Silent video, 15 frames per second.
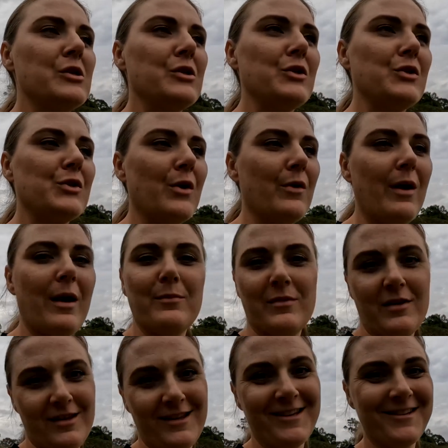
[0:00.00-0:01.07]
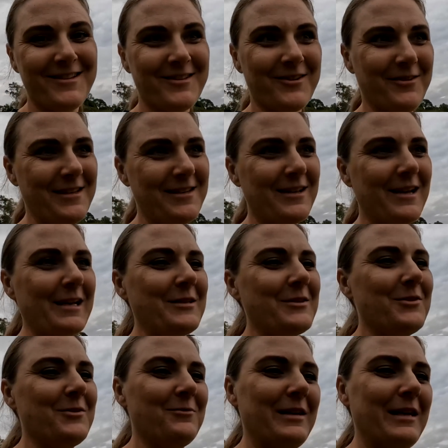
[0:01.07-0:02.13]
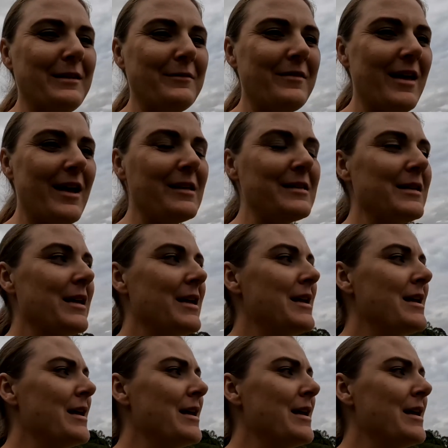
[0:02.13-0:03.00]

so I'm so excited to relive that.